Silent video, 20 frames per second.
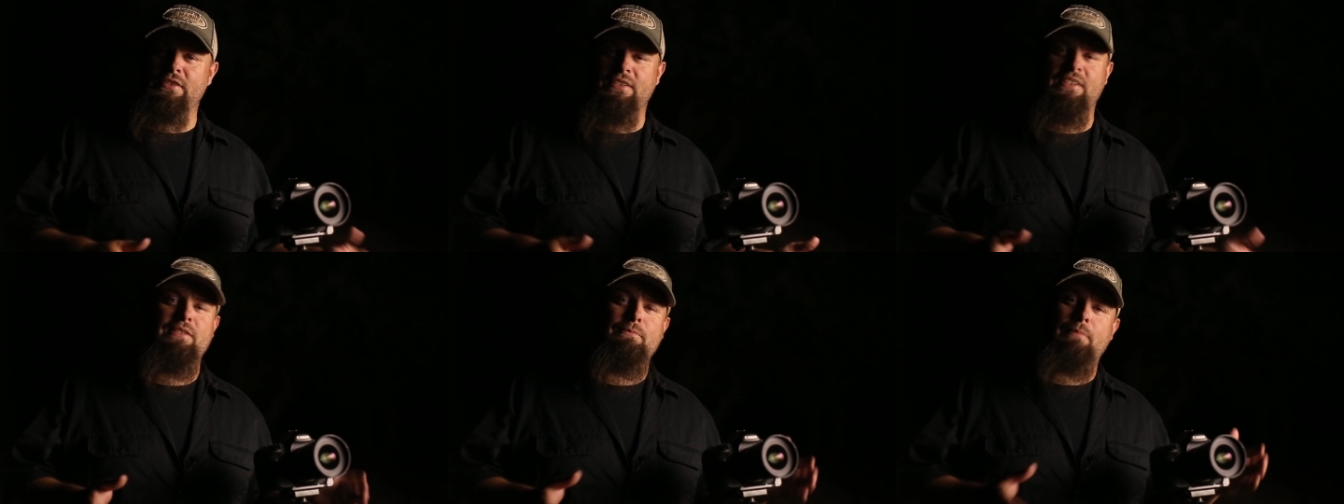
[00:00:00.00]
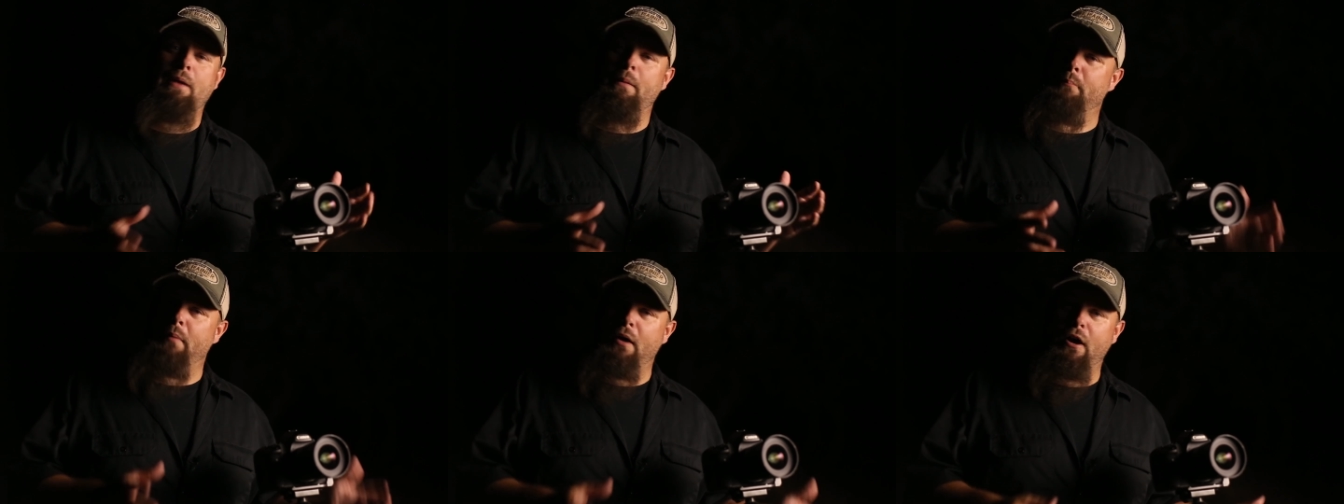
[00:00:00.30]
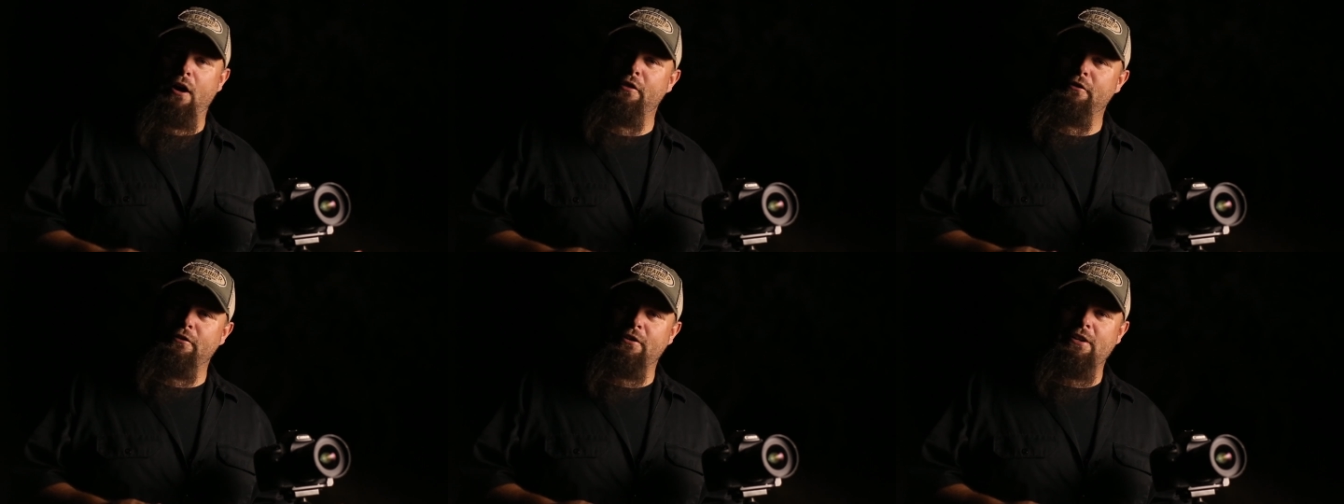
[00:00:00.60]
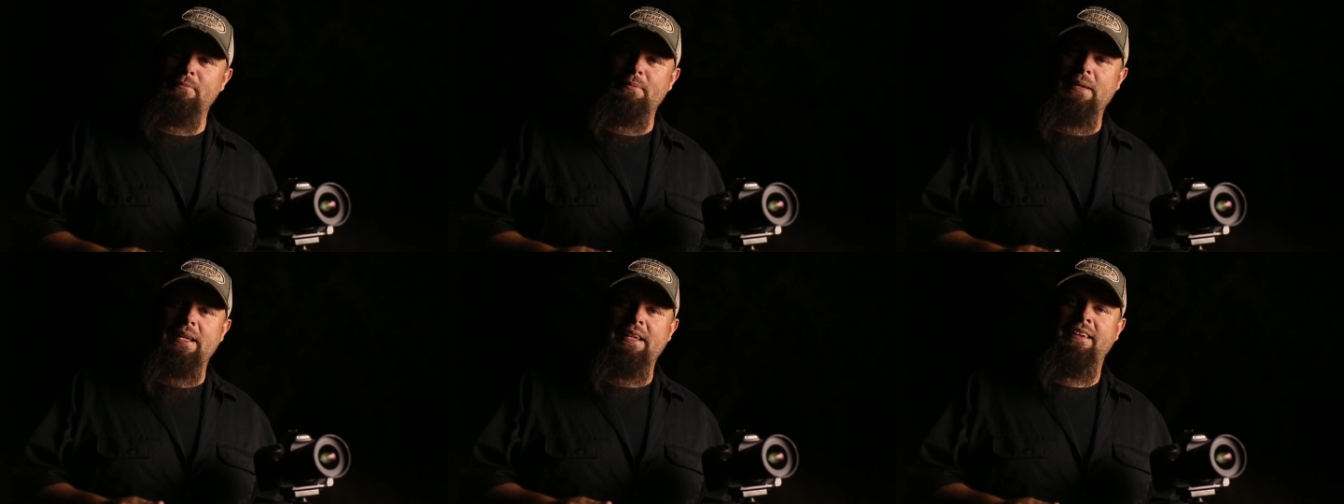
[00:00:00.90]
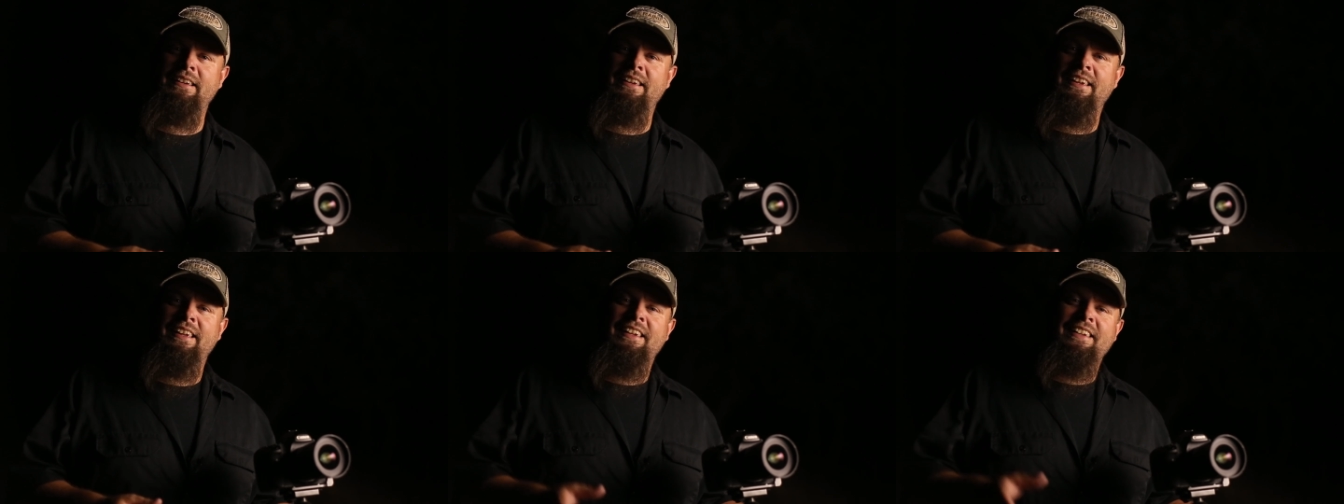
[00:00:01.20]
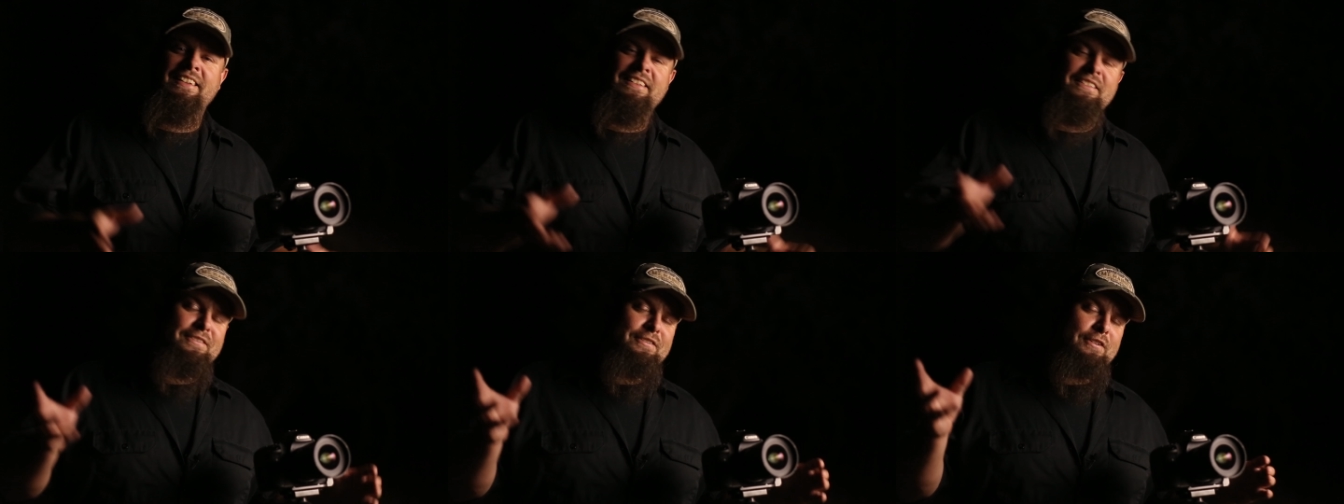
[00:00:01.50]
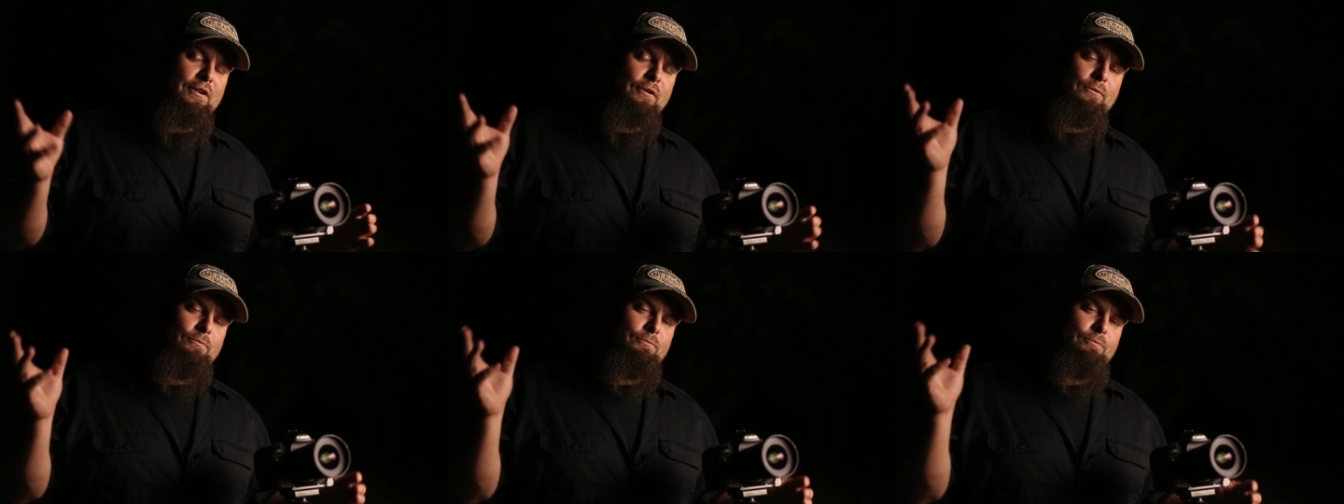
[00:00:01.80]
and it's been bothering me,
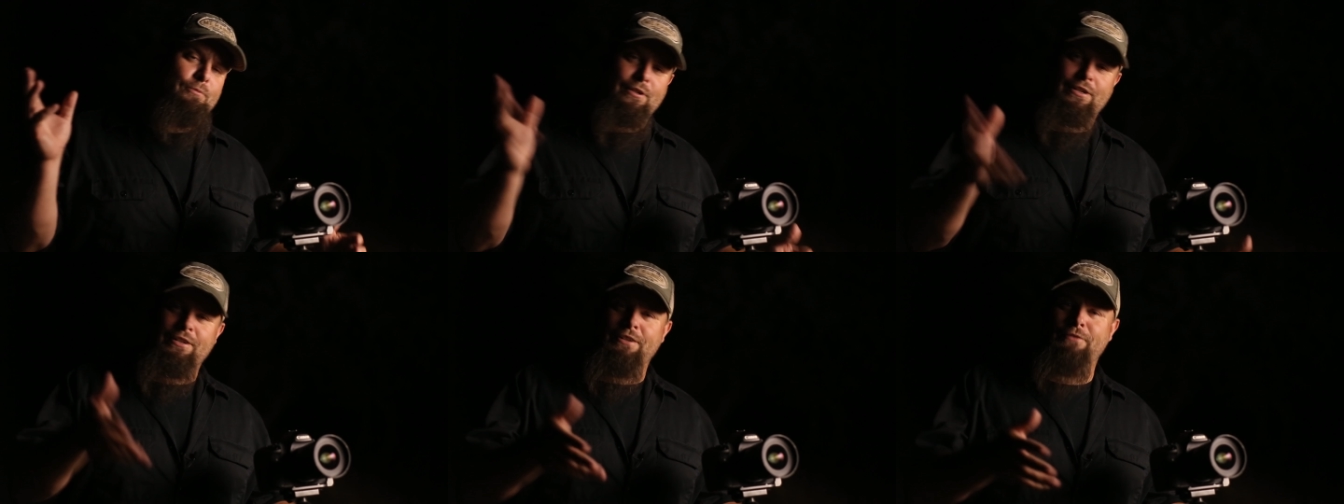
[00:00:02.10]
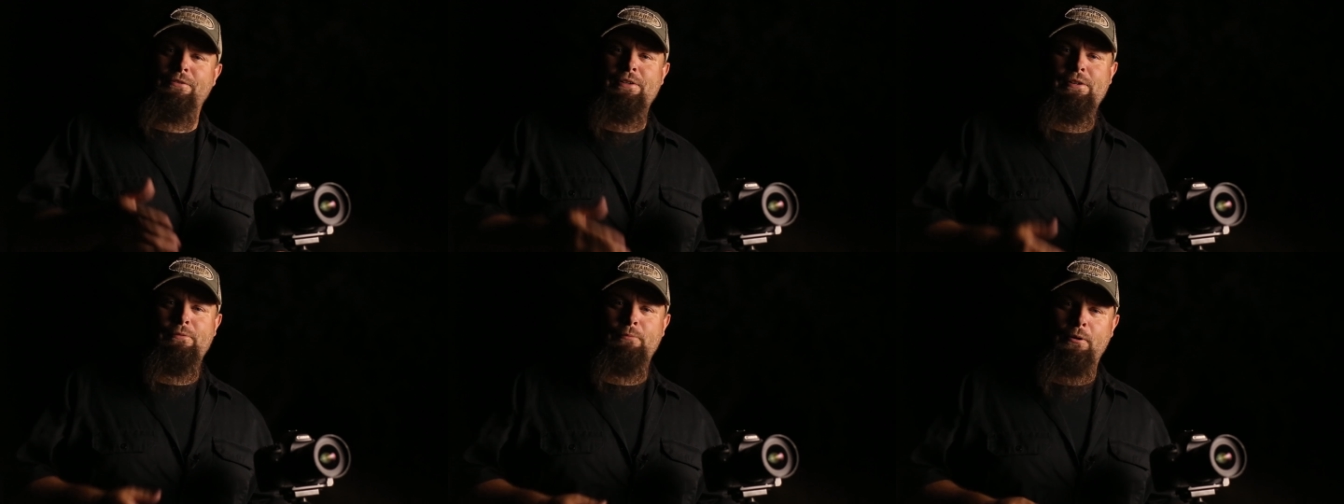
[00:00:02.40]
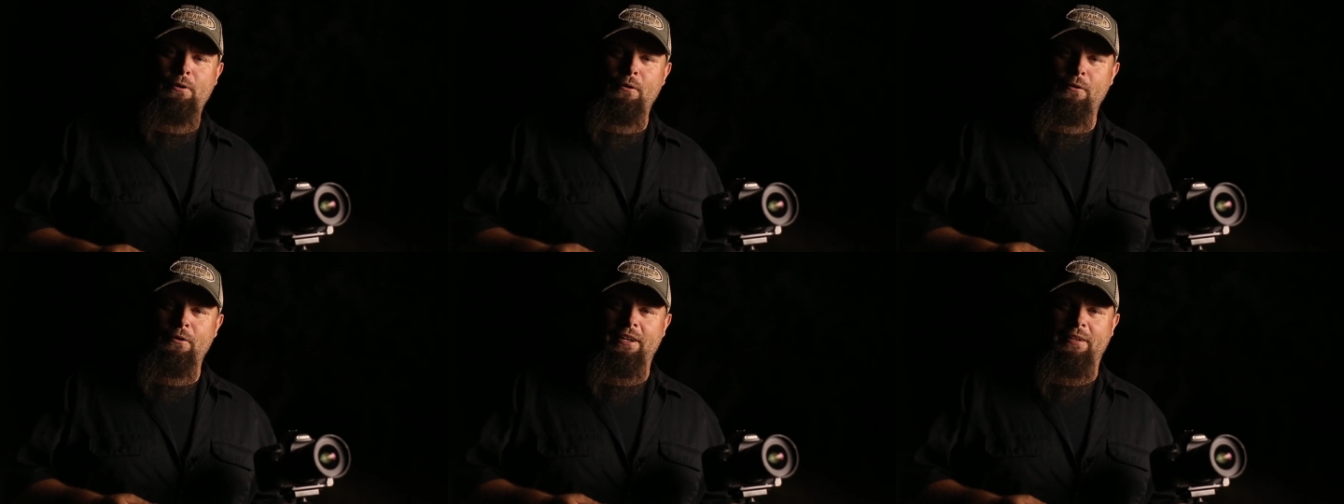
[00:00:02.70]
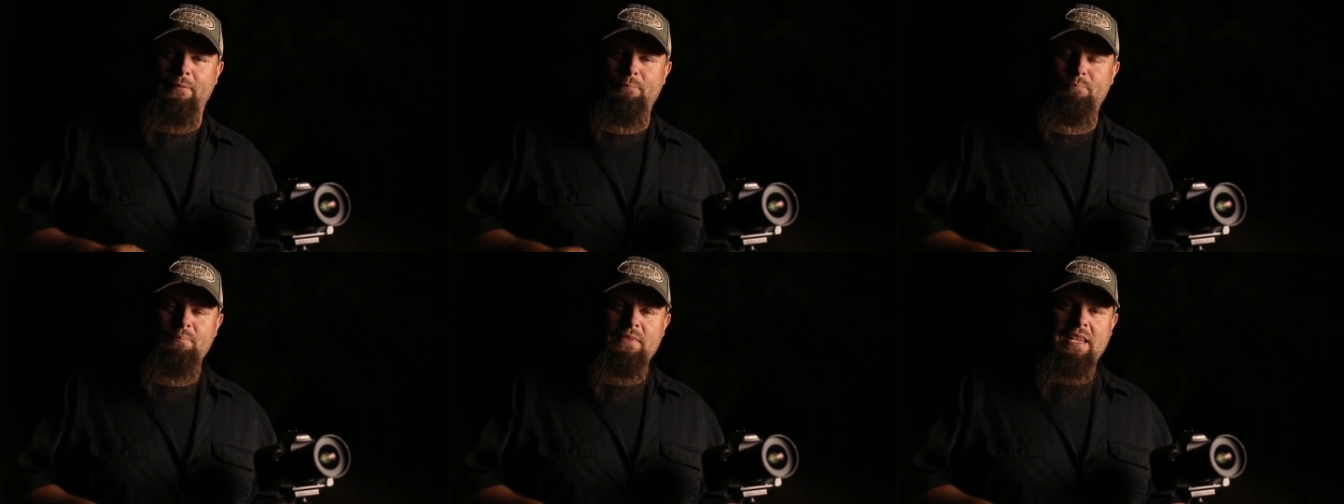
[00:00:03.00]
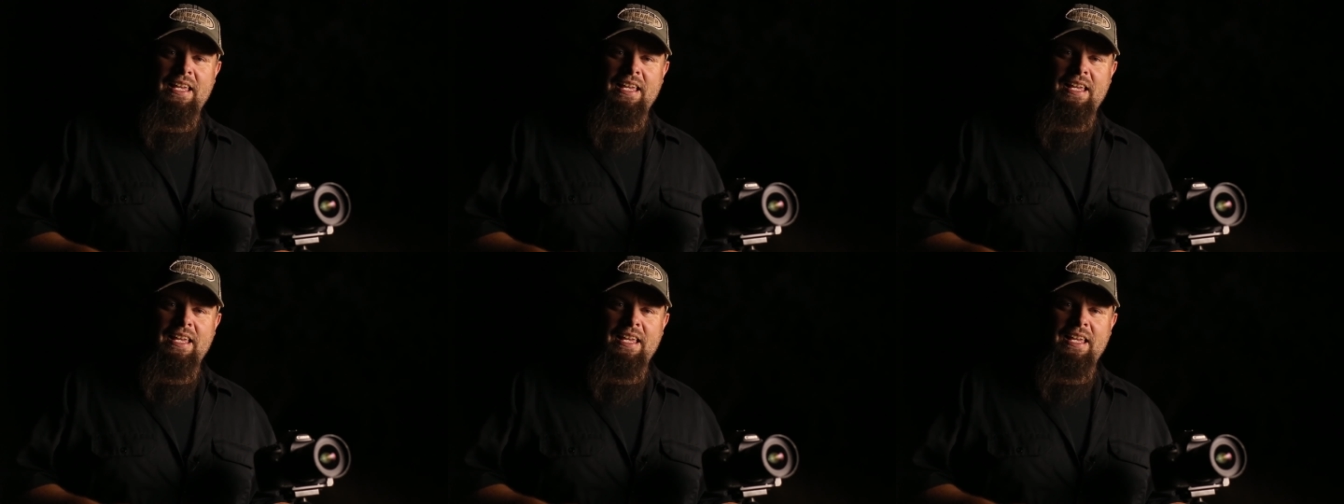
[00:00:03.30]
so we're going to re record it.